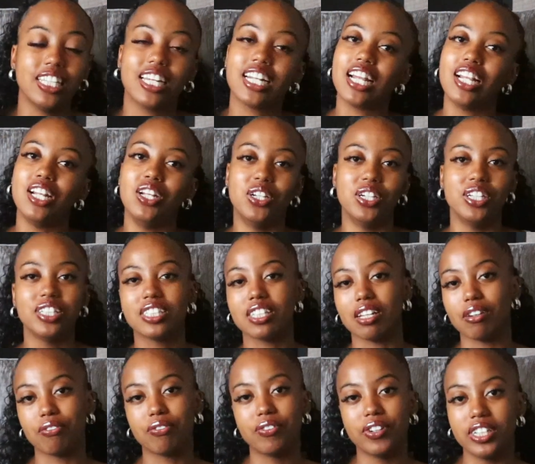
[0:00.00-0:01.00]
that I learned
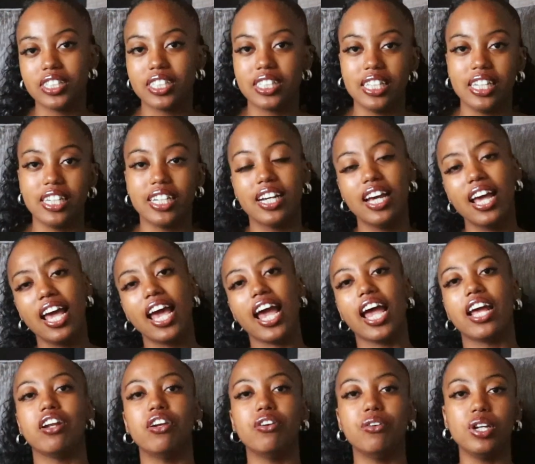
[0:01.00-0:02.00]
in first year,
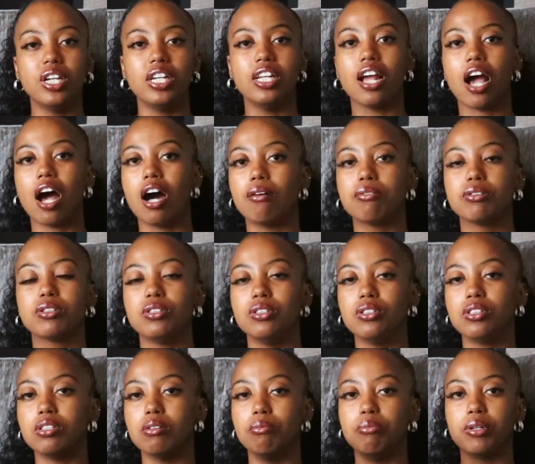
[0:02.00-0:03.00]
and it really helps
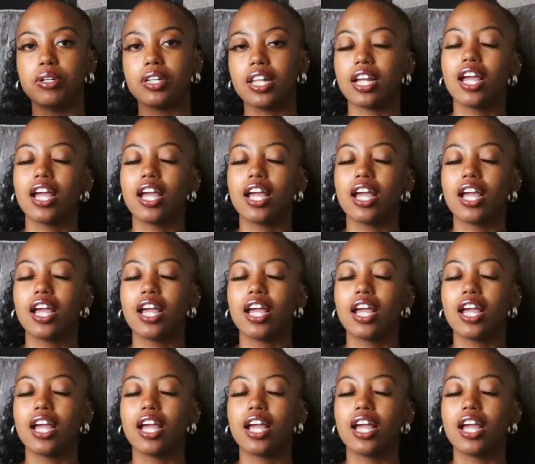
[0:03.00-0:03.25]
you to build.